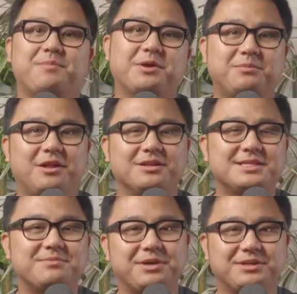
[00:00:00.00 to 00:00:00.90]
pickleballers
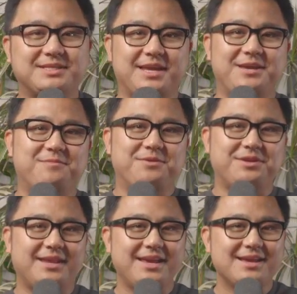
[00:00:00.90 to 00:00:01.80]
and pickletechie
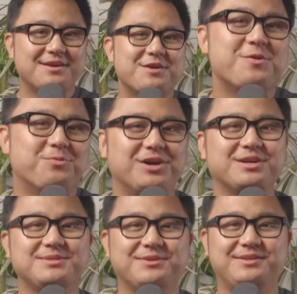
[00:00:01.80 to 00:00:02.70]
community.
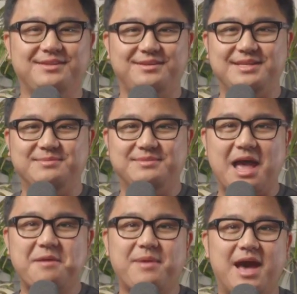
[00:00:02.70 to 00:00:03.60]
Welcome to another deep
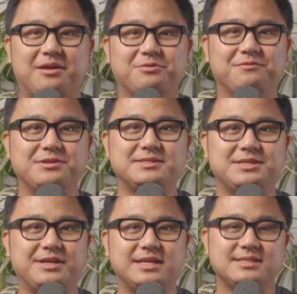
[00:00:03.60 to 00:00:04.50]
dive paddle review
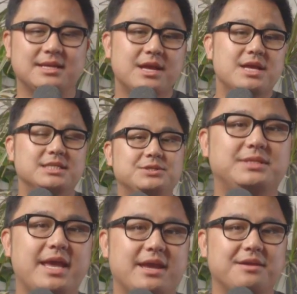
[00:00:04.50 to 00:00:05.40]
series.
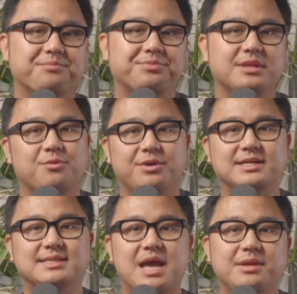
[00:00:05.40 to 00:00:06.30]
Today, we're
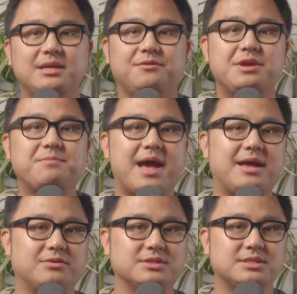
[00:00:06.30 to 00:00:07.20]
examining three
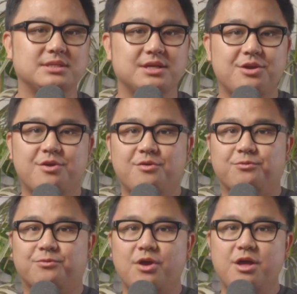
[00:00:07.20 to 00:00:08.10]
paddles
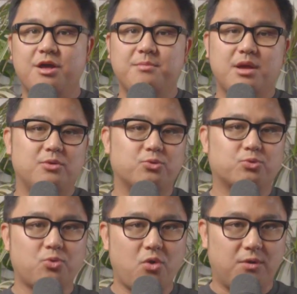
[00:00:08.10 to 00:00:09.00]
from
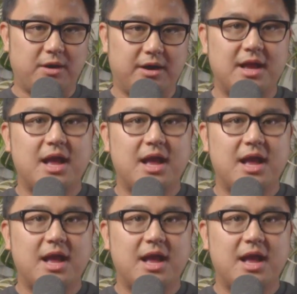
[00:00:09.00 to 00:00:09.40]
Roore,